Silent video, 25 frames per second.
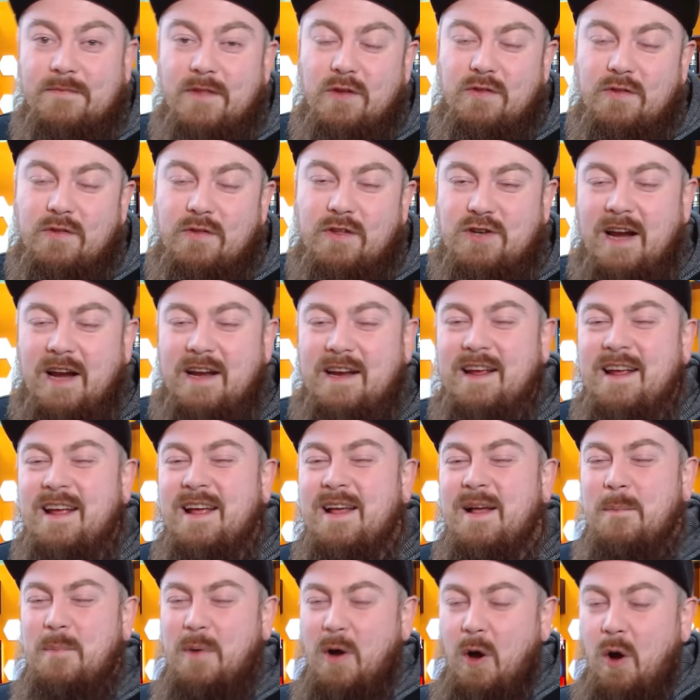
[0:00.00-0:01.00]
Now, they're trying to,
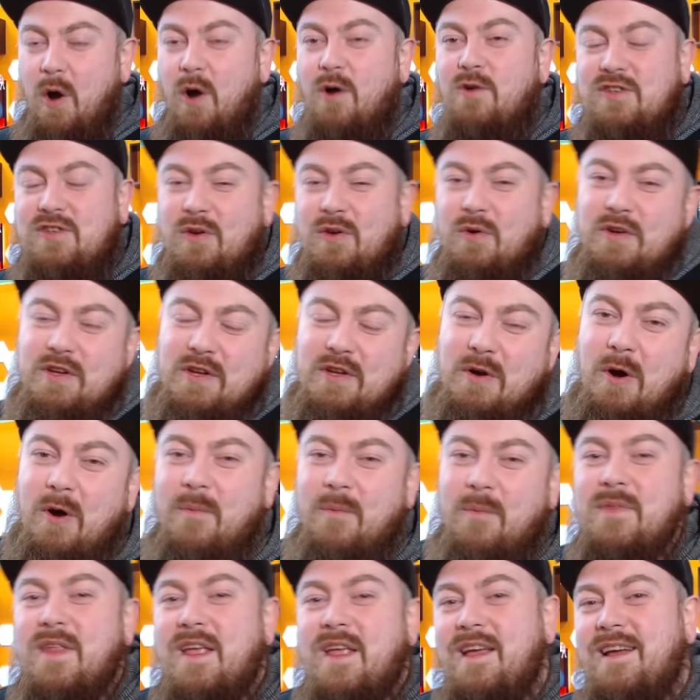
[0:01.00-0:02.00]
but also, you
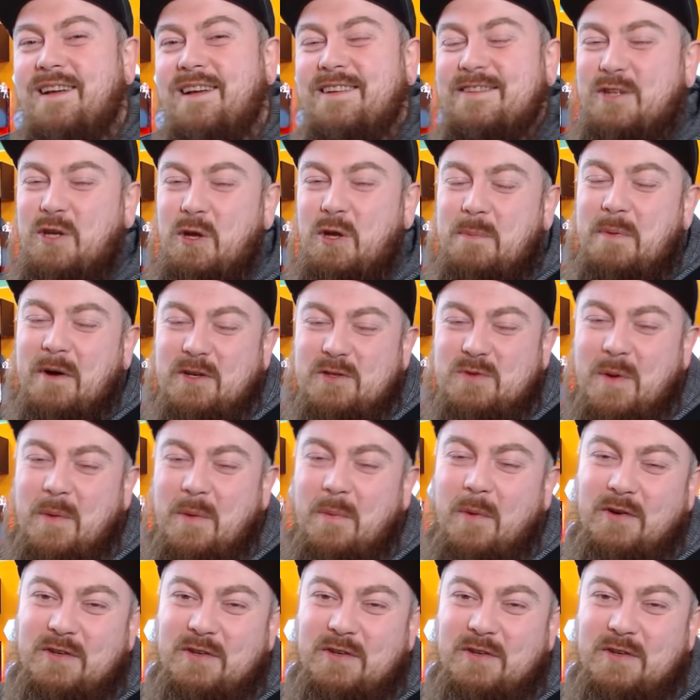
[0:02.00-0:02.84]
know, two birds with one